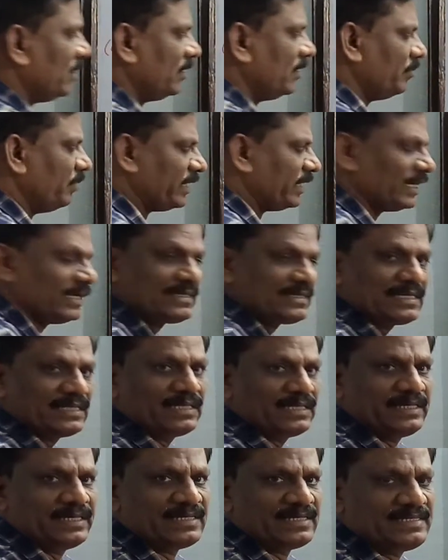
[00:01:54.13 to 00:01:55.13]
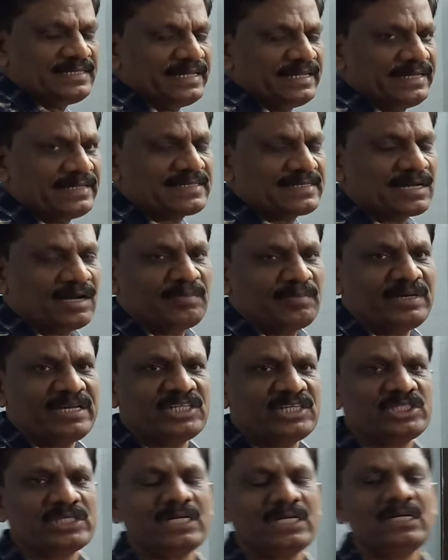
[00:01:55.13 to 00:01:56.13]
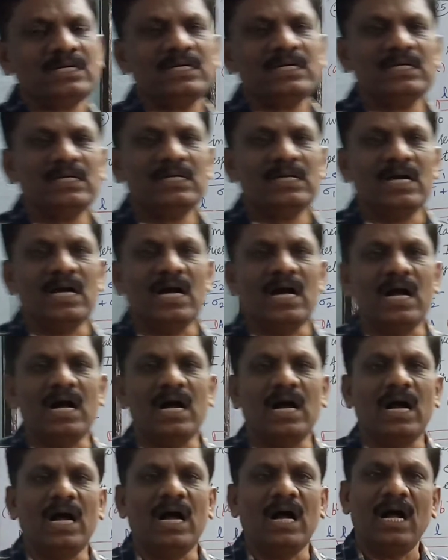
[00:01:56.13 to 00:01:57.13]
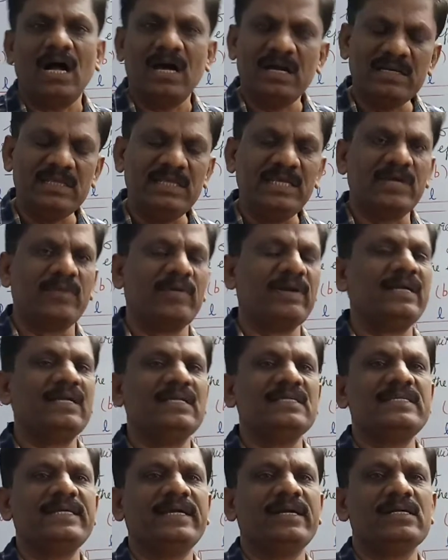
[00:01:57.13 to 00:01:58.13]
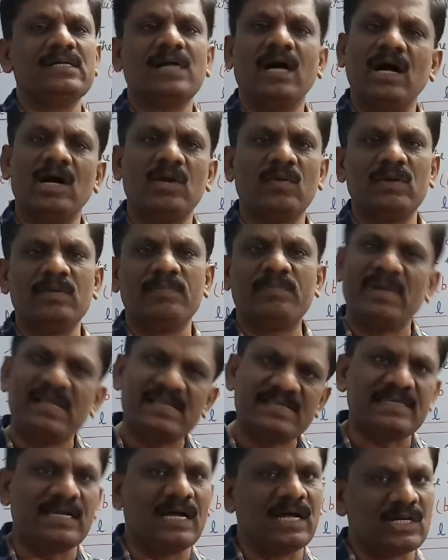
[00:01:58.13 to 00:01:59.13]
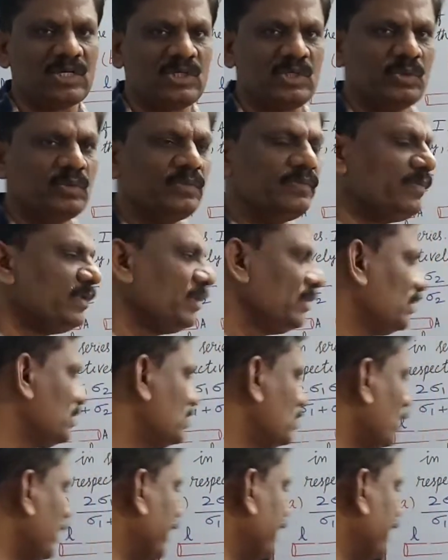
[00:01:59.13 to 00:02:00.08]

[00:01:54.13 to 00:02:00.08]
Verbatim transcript: Because in series combination, R equivalent is equal to R one plus R two. So I